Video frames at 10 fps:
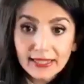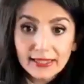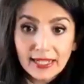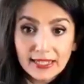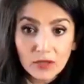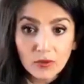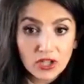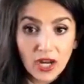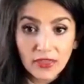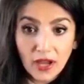thing they did,
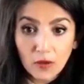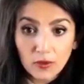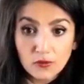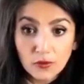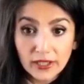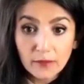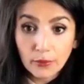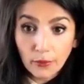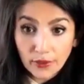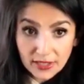which I thought was really
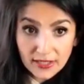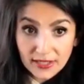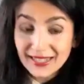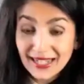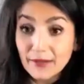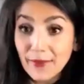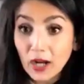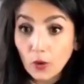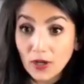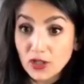important, didn't
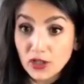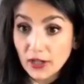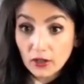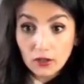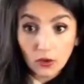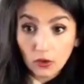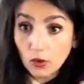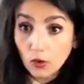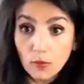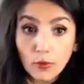matter what gender, girl
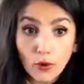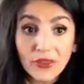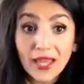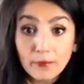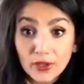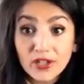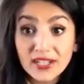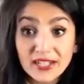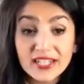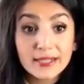or boy, they put us
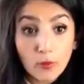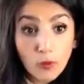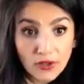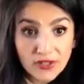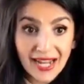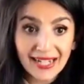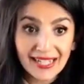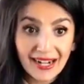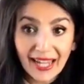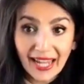in sports at a
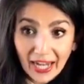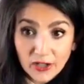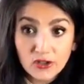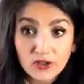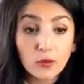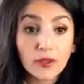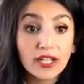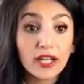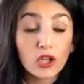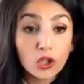young age so that we
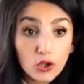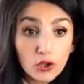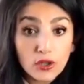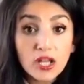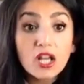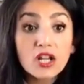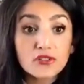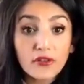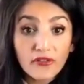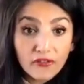can learn
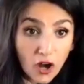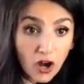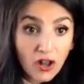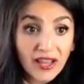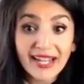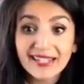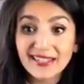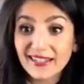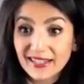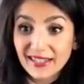to fall and
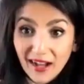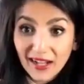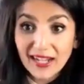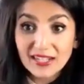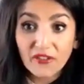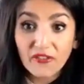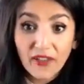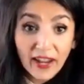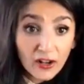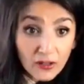to suck and to
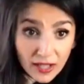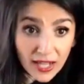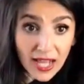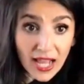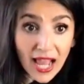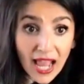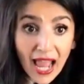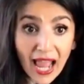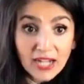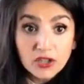fail
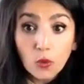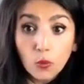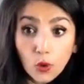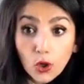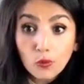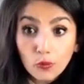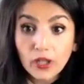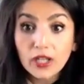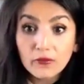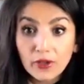and to work
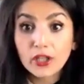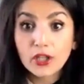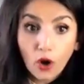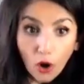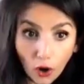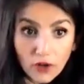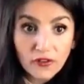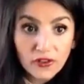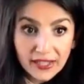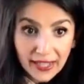really, really hard
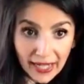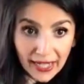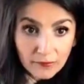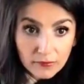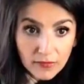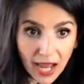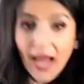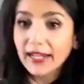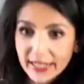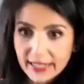for the game.
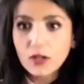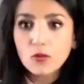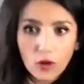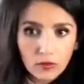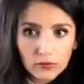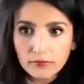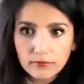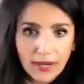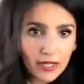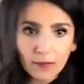And it still
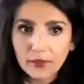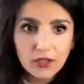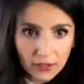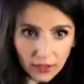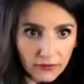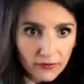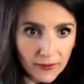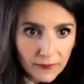might not be good enough,